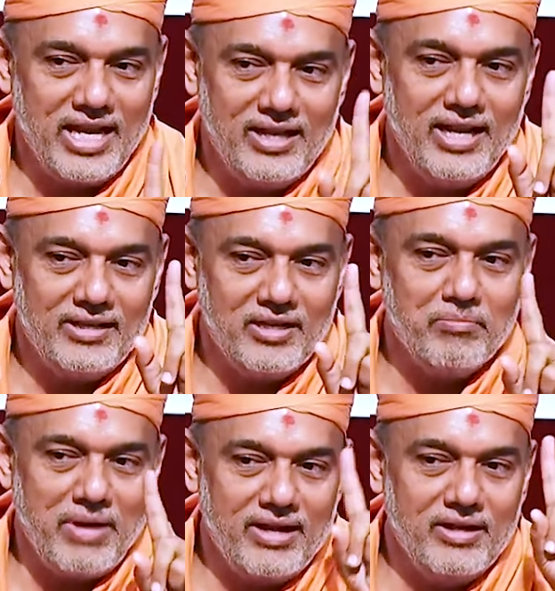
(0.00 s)

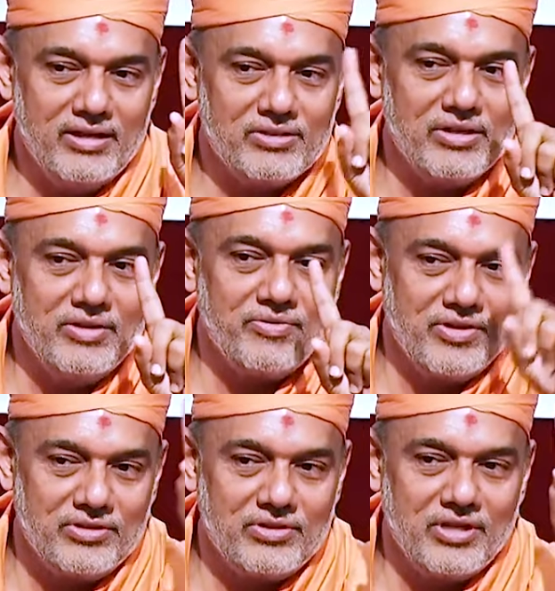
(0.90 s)
Enlightened mind is a
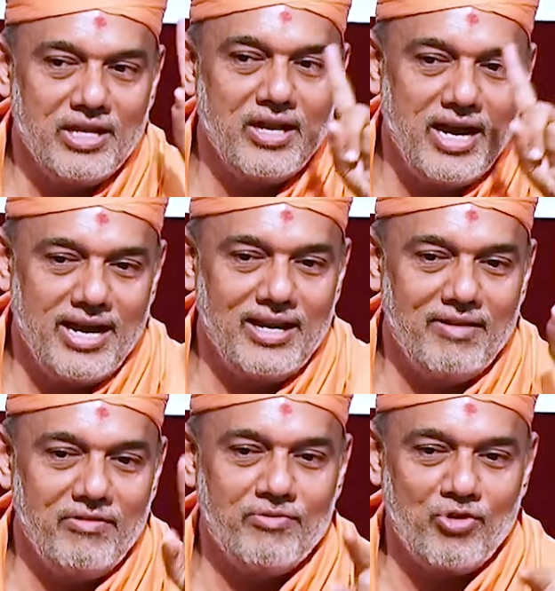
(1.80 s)
different and a higher
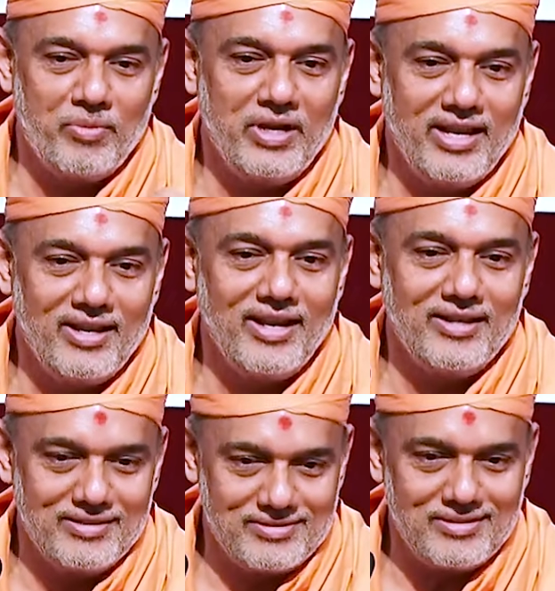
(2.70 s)
level from an
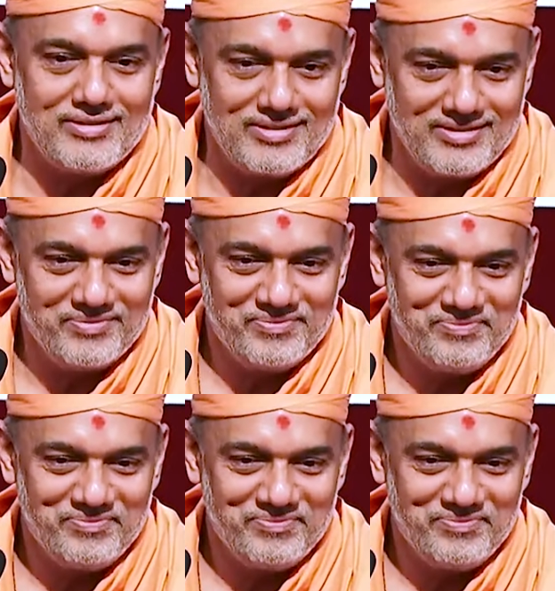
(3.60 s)
enlightened citizen.